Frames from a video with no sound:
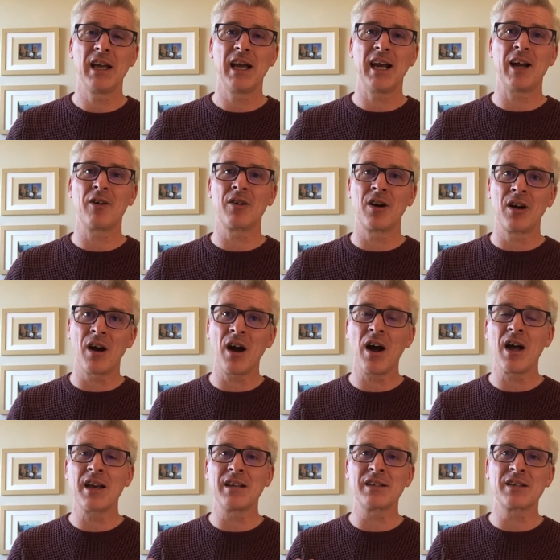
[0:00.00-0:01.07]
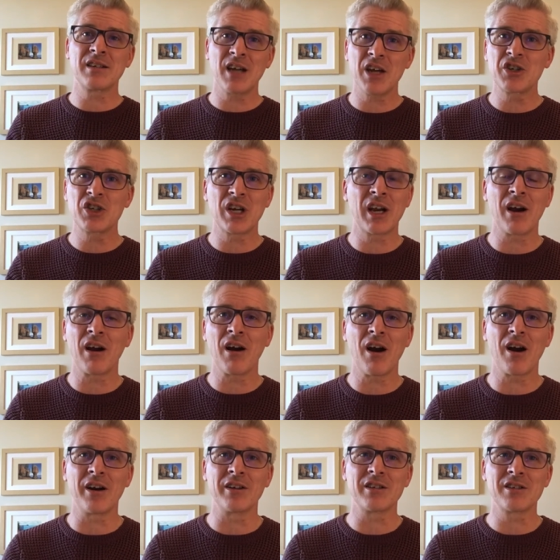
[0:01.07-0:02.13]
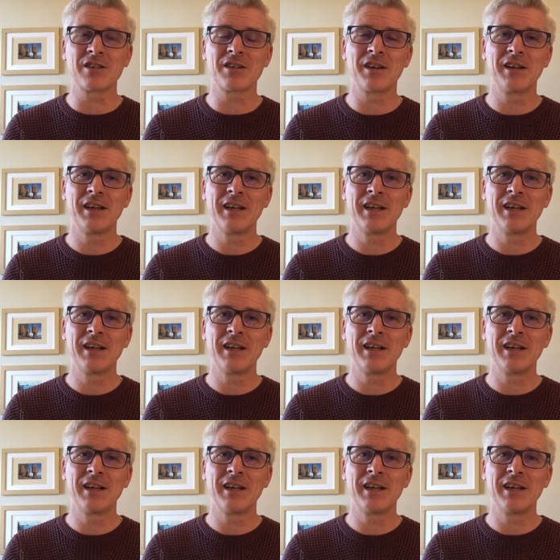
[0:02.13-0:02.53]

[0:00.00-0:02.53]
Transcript: and how God is touching our hearts.